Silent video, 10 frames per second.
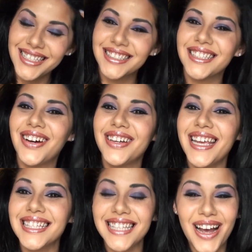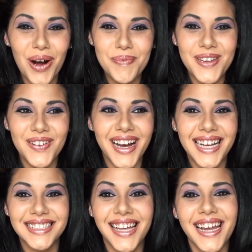So yes, I hope that you
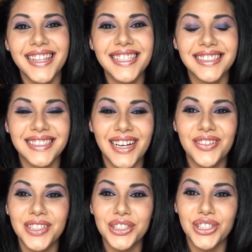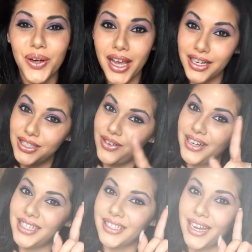guys like this, and I will show you how to do
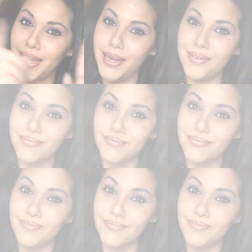it in a second.